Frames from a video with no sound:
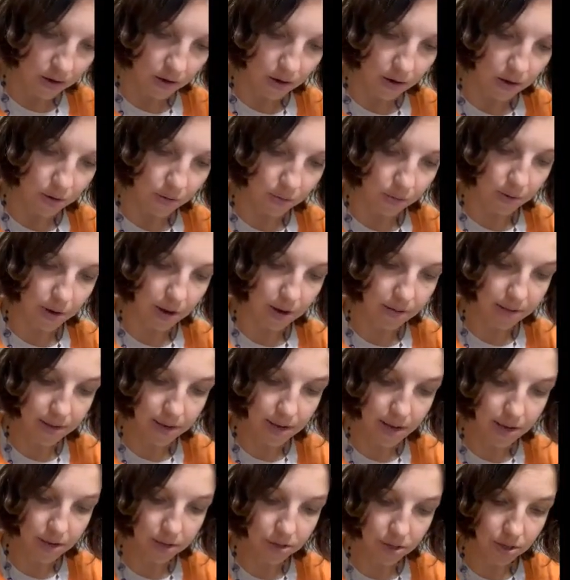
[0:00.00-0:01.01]
around the
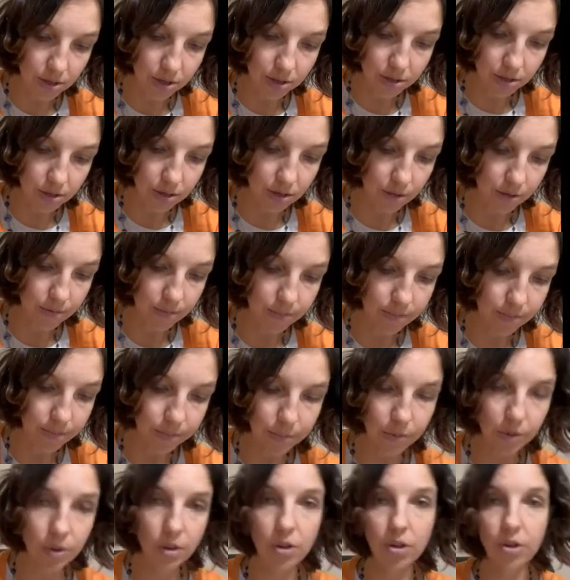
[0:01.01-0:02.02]
edges
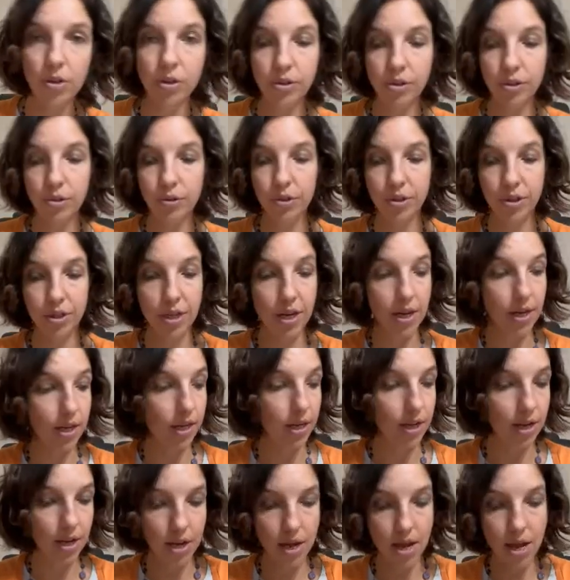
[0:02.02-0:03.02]
with your glue
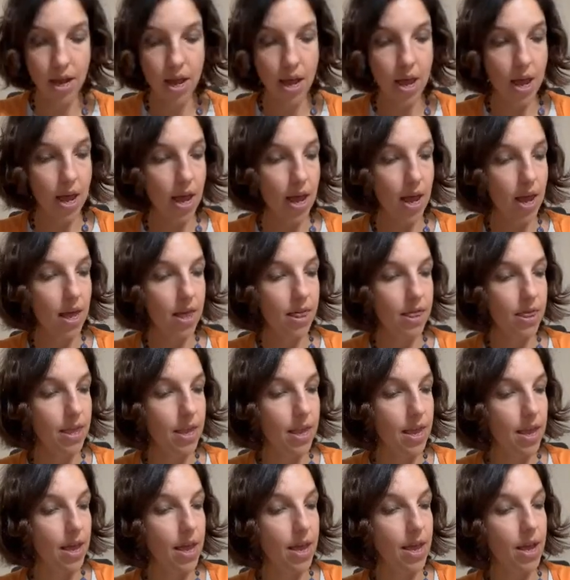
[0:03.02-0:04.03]
stick, and
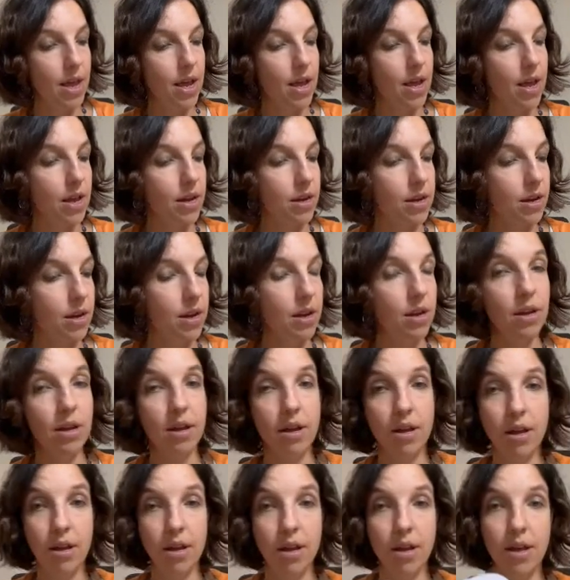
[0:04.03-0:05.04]
then
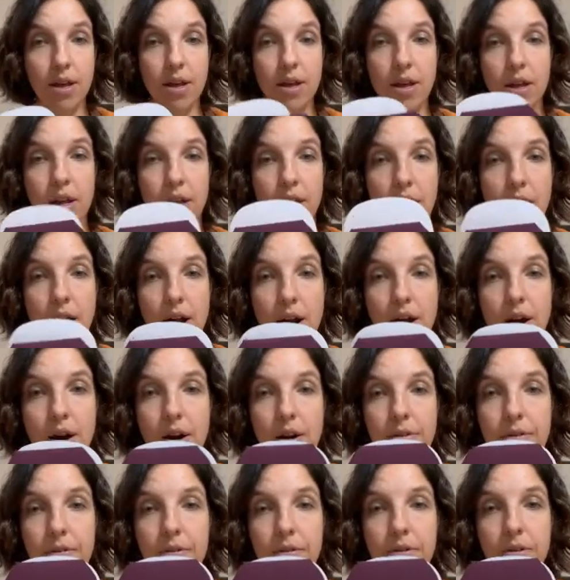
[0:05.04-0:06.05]

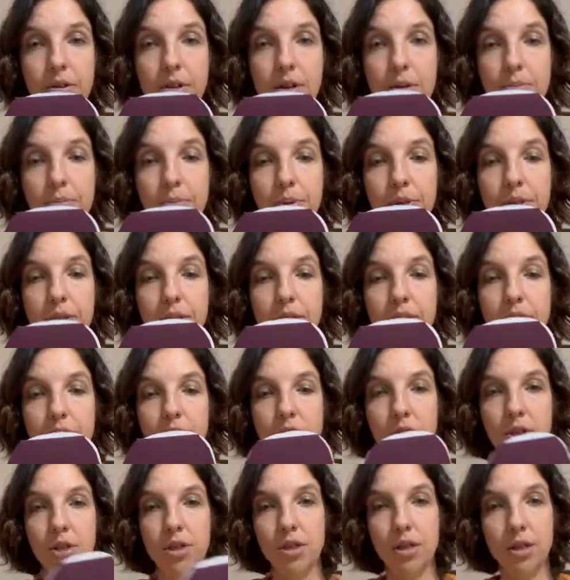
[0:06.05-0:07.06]
carefully
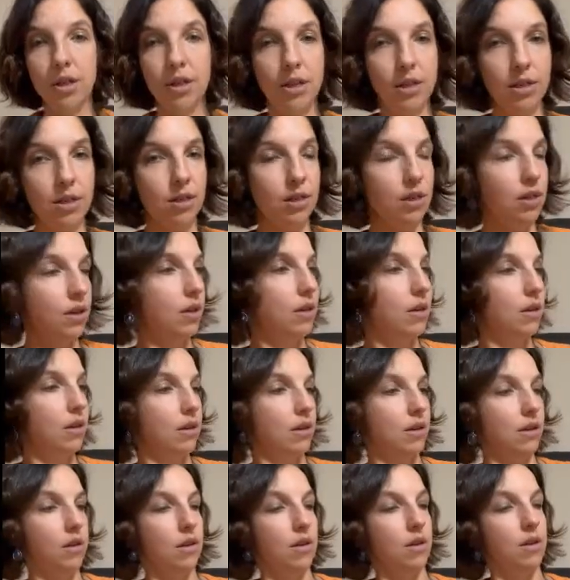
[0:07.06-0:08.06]
position it,
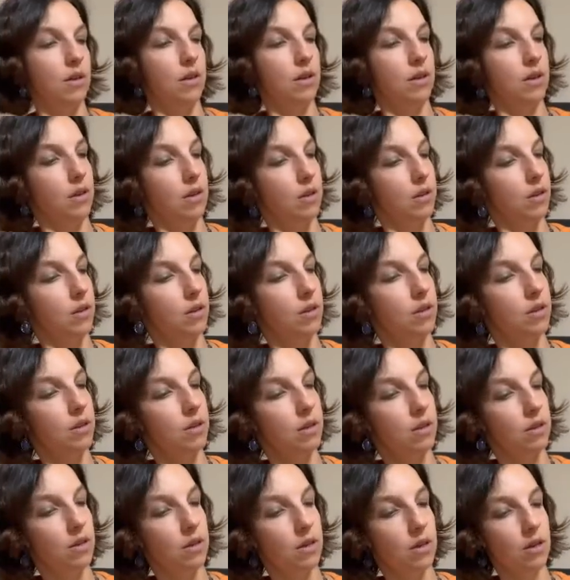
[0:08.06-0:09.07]

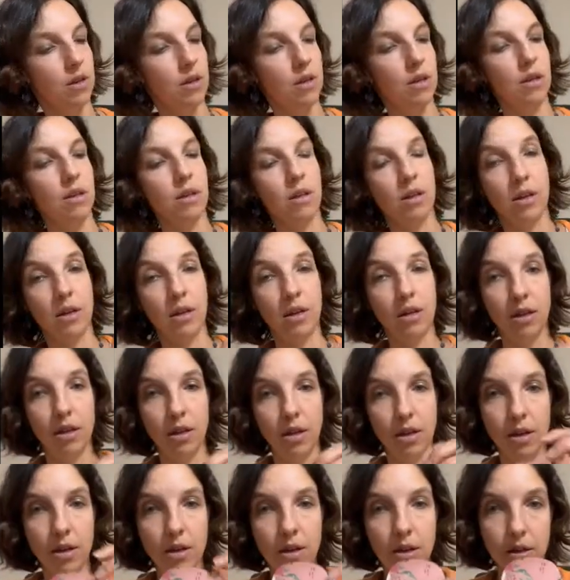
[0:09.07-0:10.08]
see, like
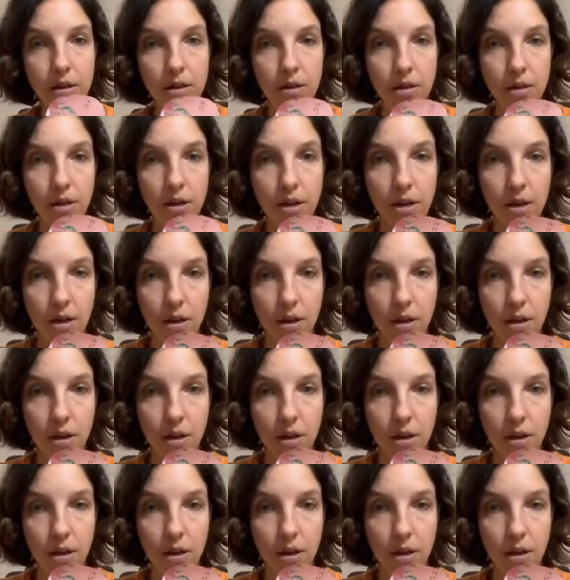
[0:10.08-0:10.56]
this.